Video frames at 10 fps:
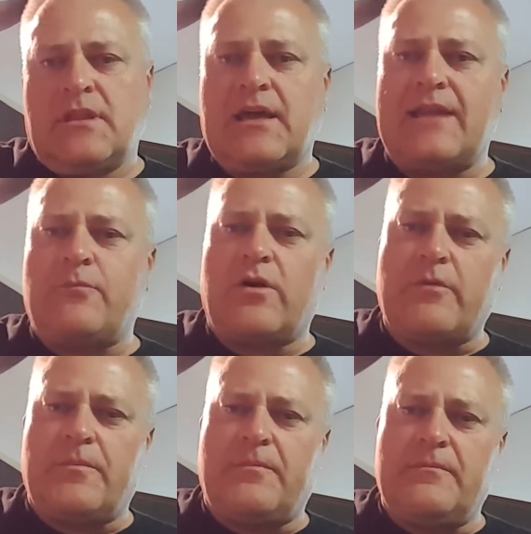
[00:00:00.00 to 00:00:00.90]
kind of more
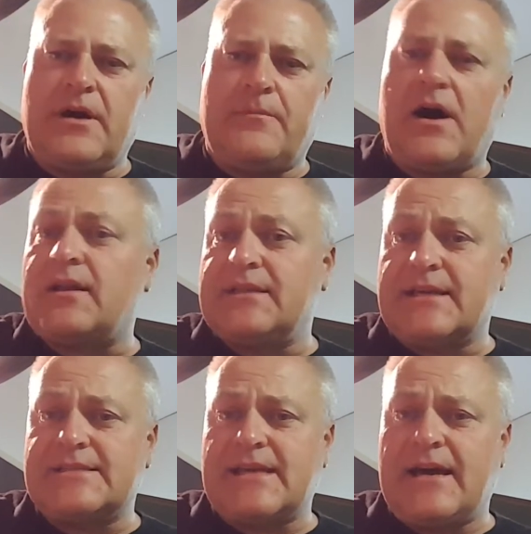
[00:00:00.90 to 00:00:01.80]
of a
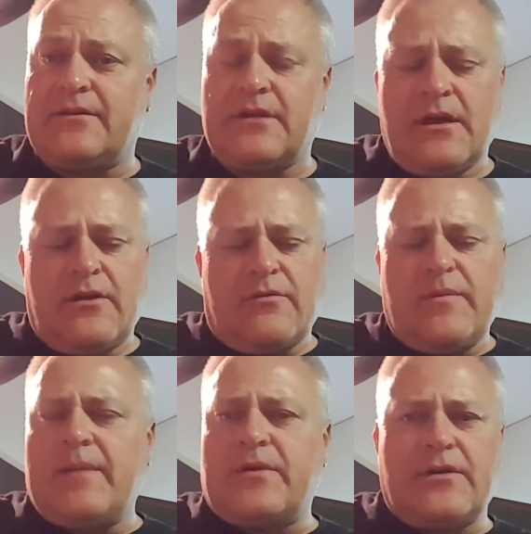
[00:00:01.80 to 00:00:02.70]
bottleneck sound,
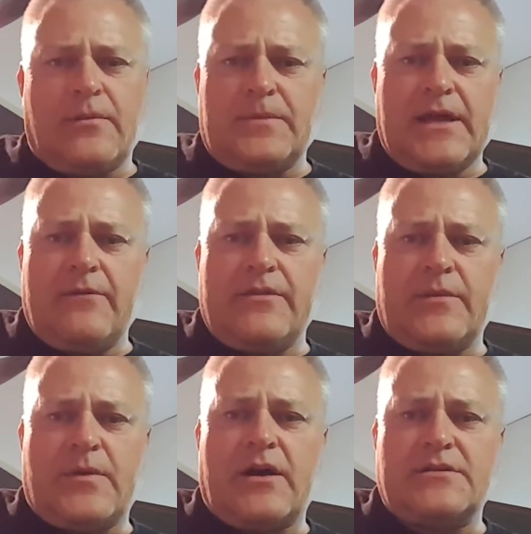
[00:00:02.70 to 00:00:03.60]
remember, don't play with
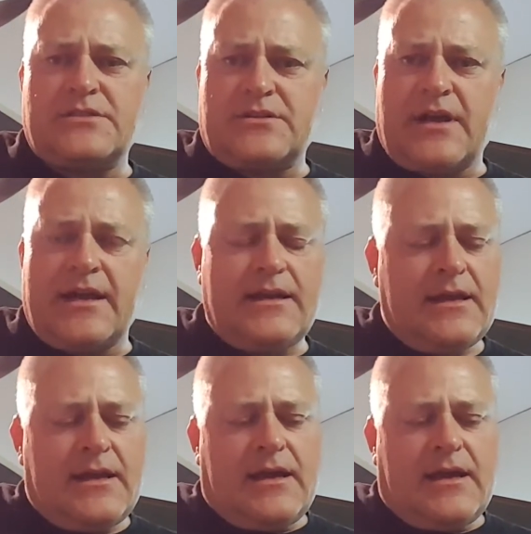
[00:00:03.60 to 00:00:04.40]
your bars straight.